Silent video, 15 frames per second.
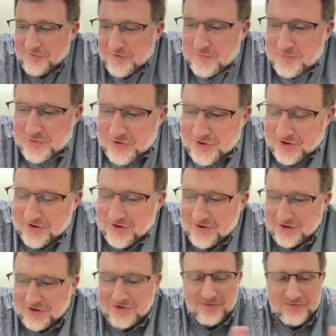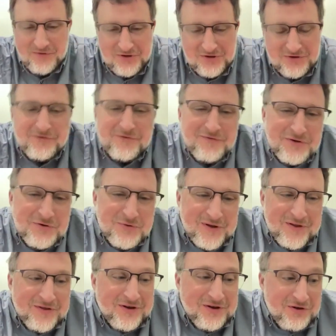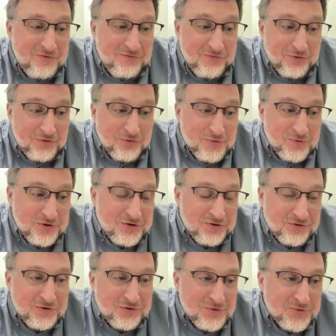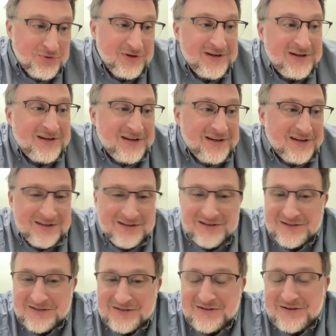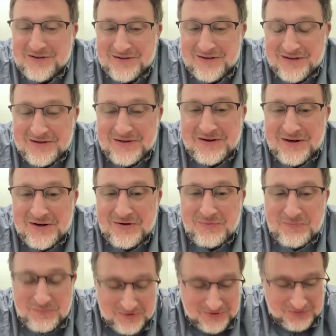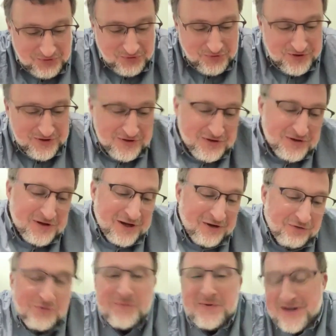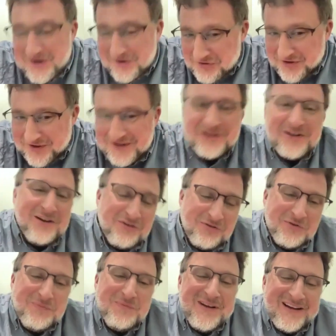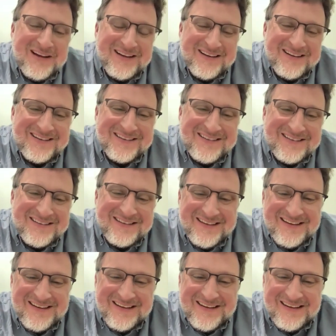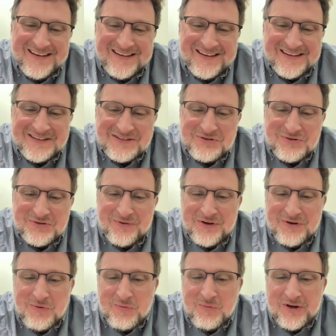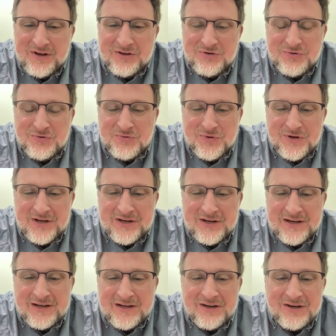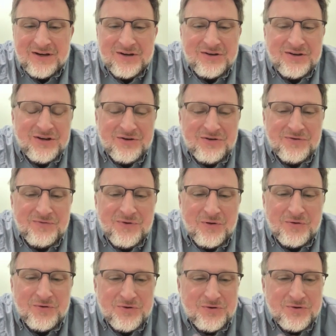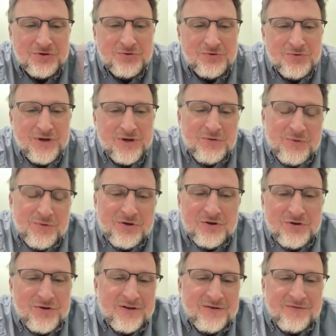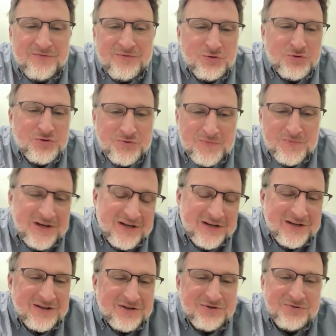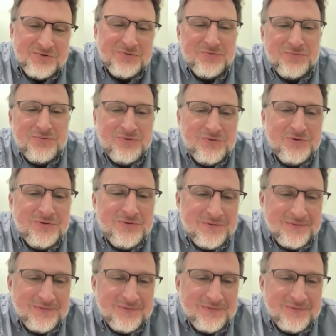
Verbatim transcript: you for the book and thank you for the interview and thank you for all the work you do, uh, both in the classroom and outside the classroom. And uh, yeah, so if anyone wanted to get in contact or follow you anywhere, do you have social media that you?